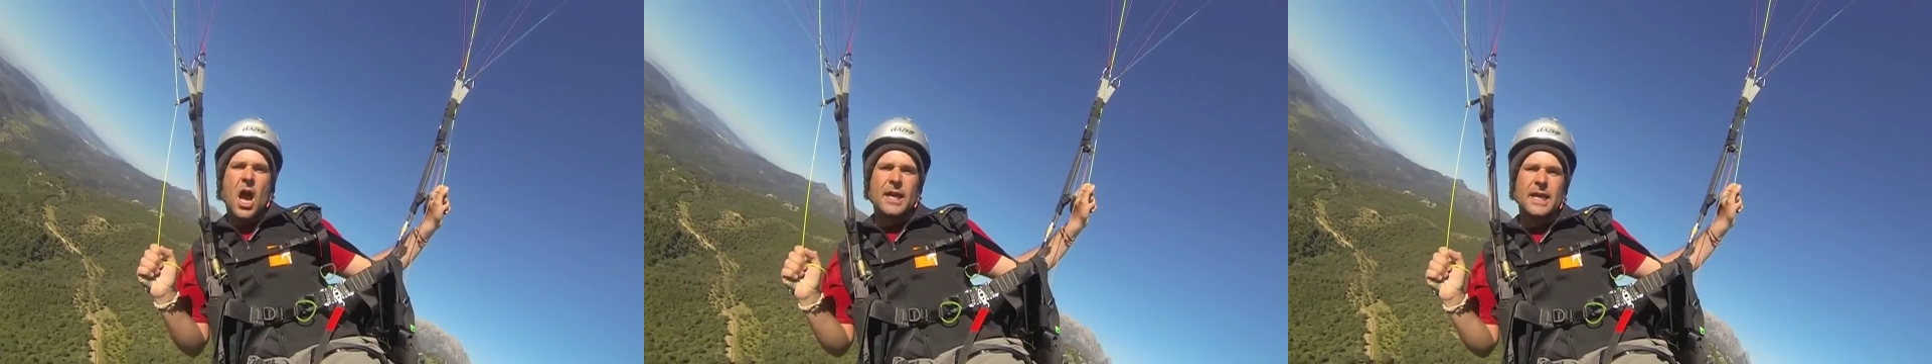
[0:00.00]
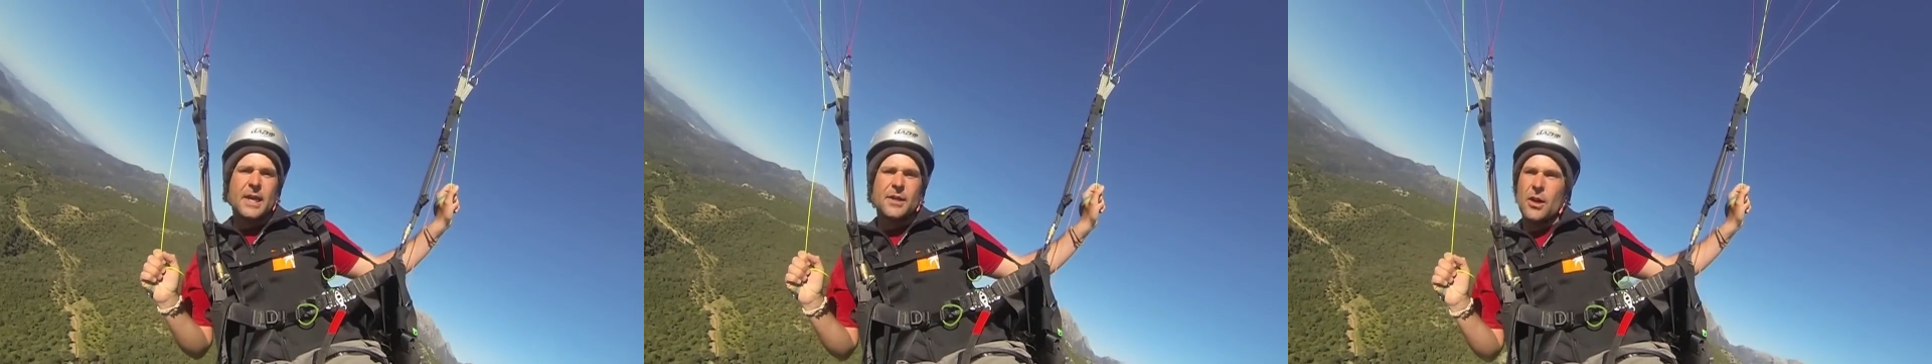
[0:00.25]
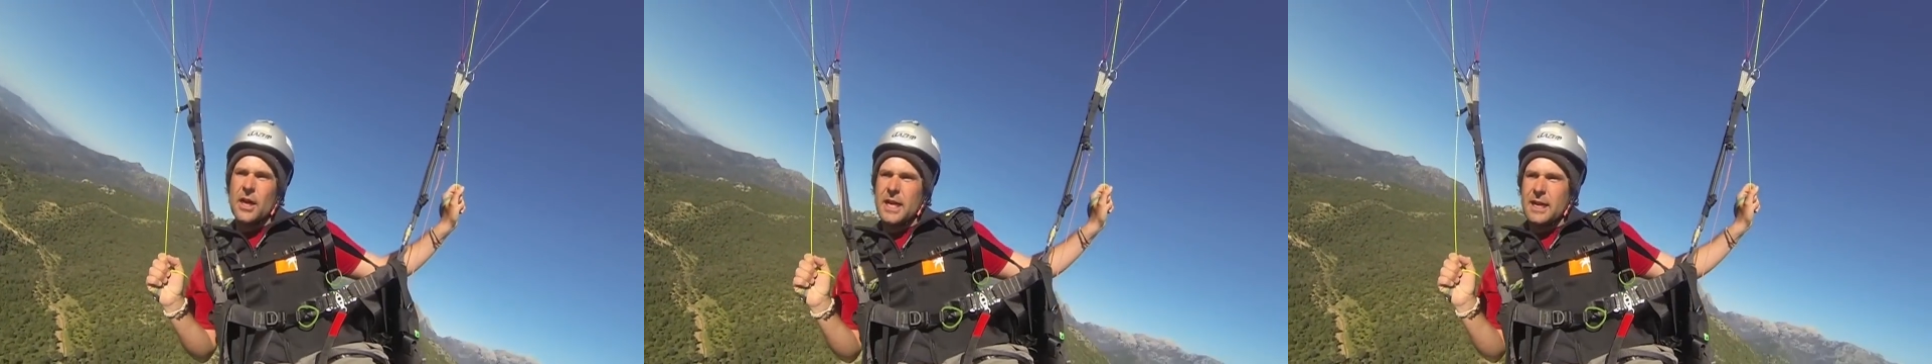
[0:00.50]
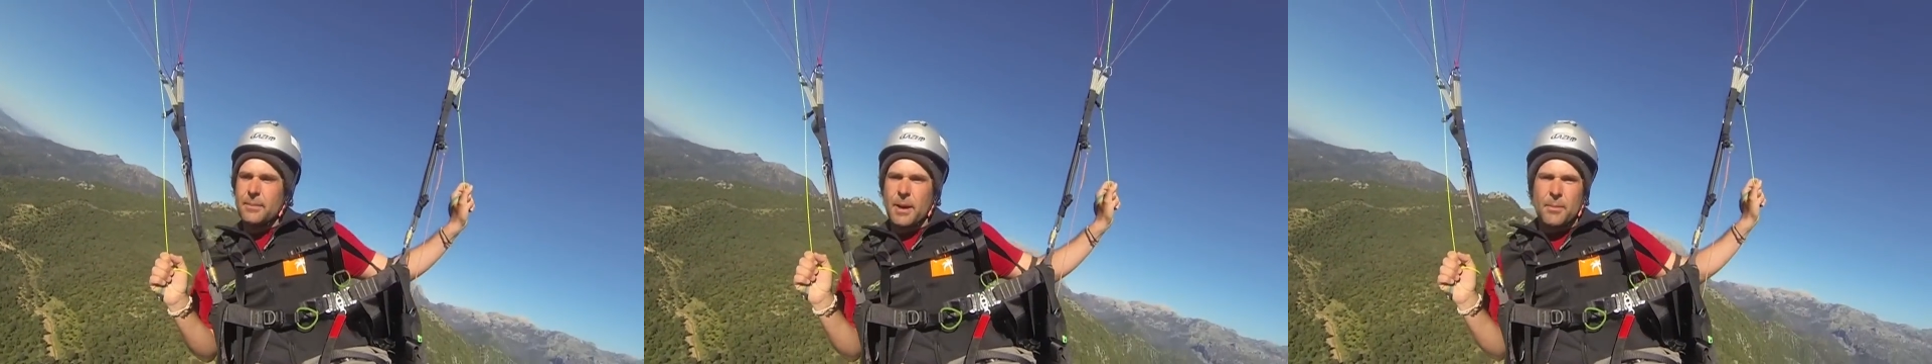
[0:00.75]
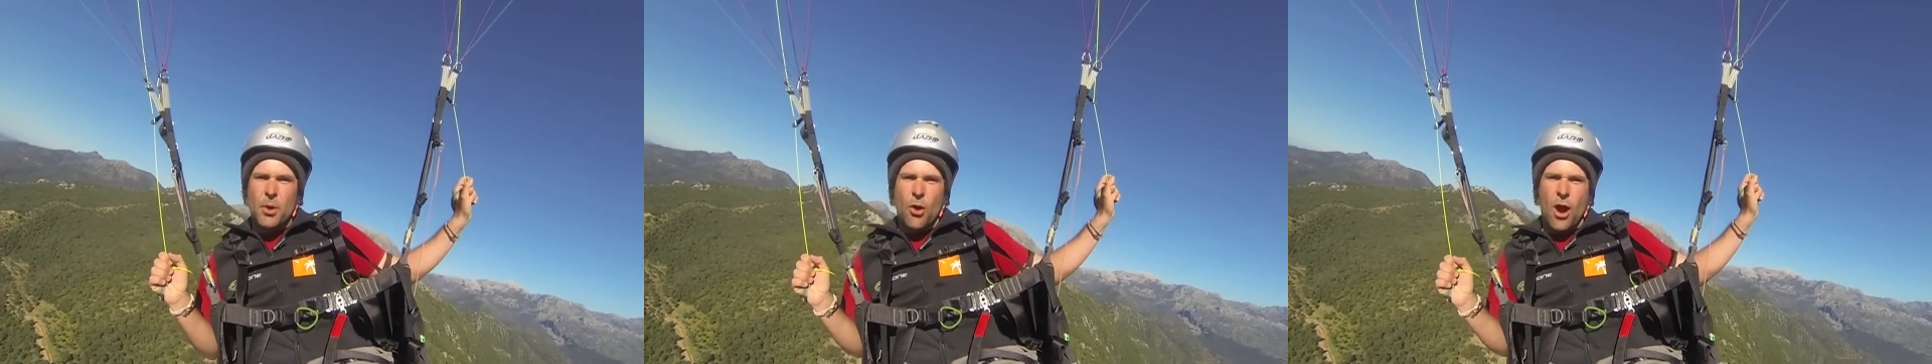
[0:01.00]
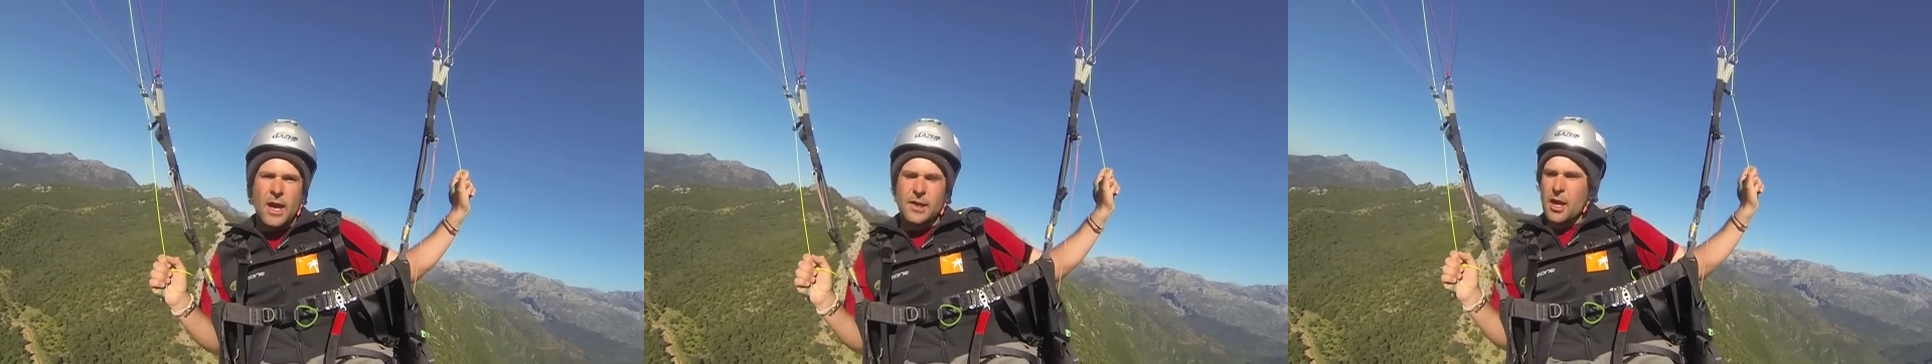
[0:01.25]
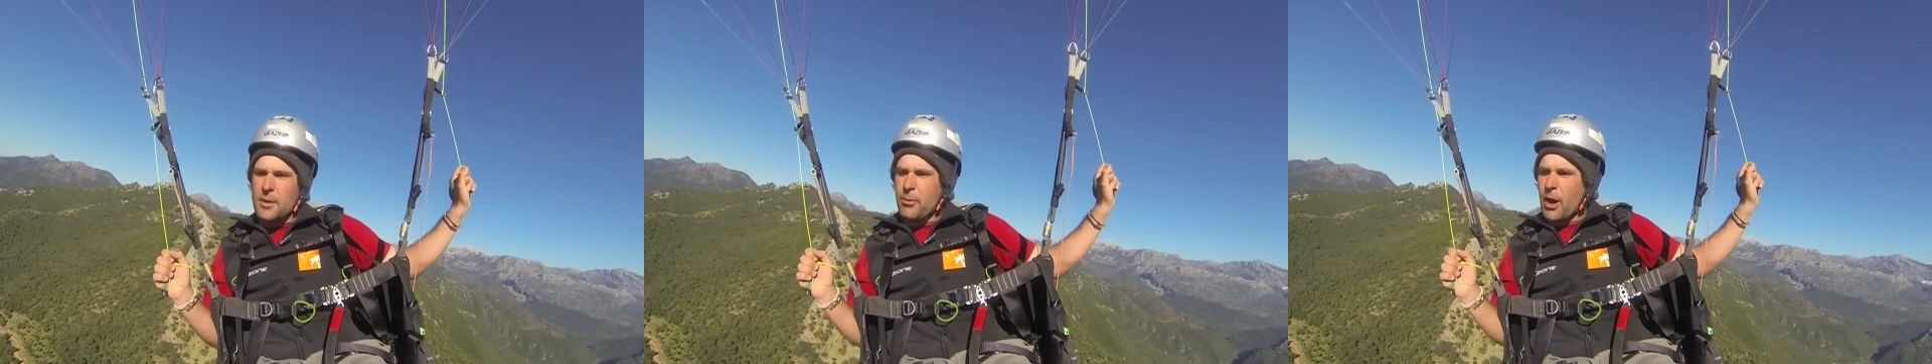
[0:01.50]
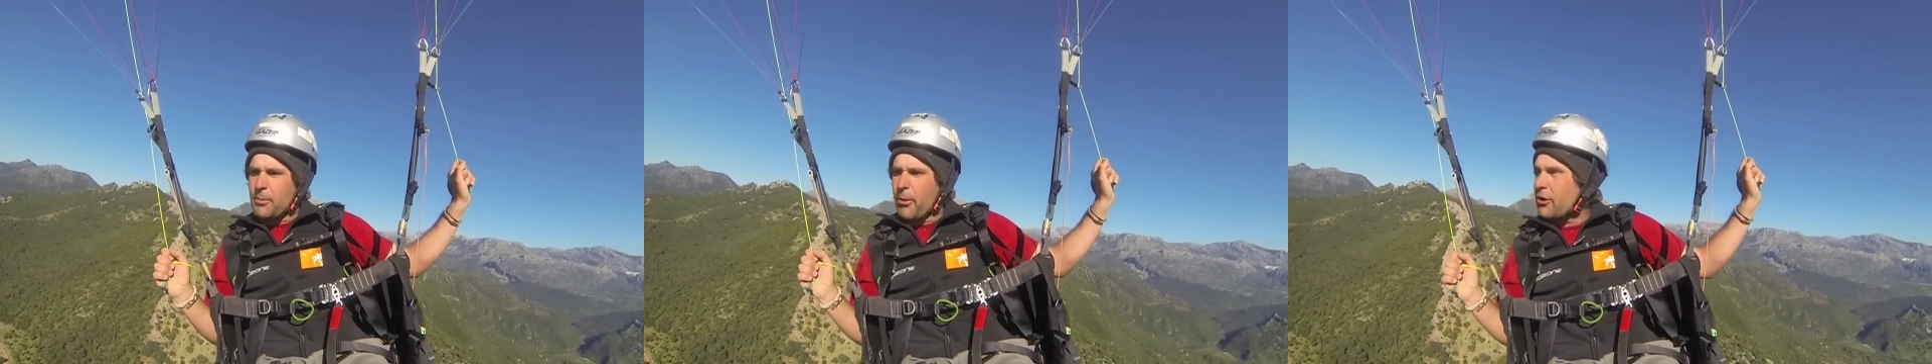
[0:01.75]
I ease on a little bit more outside
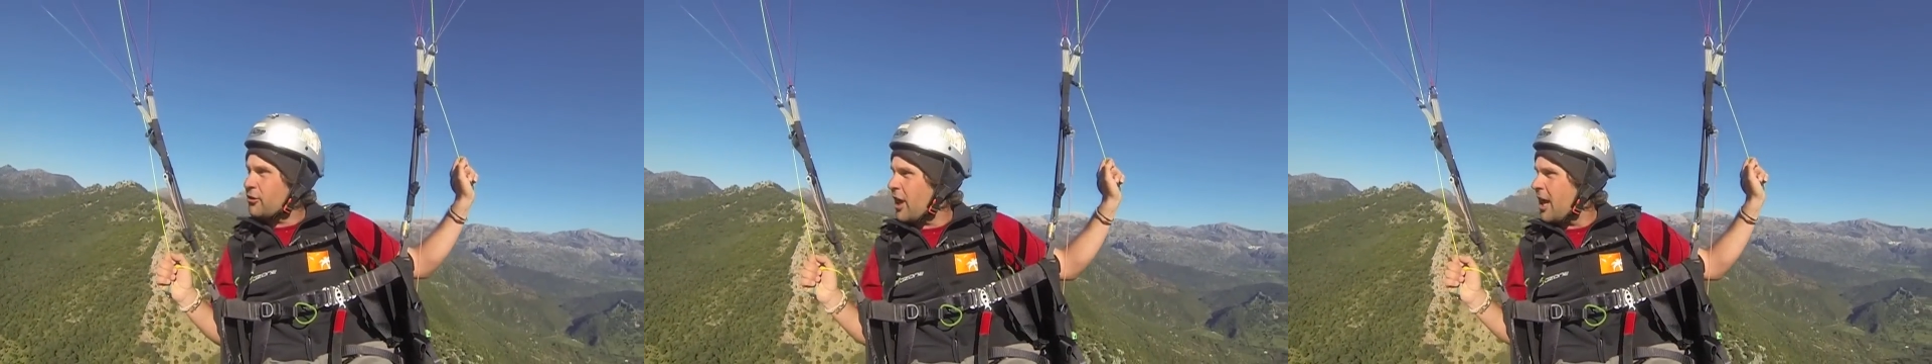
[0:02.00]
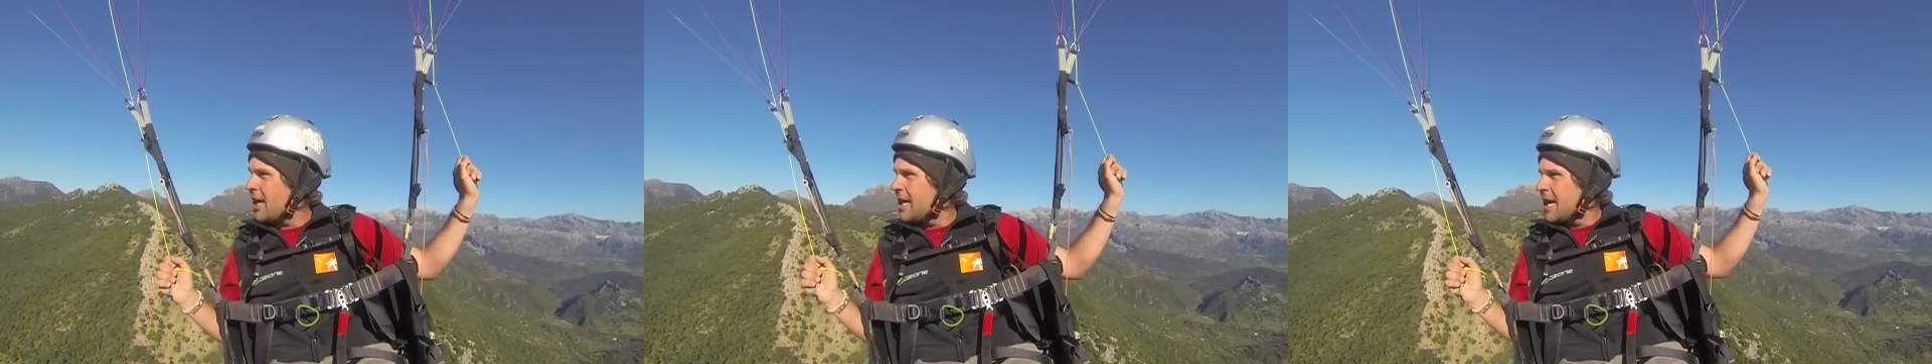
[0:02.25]
brake pressure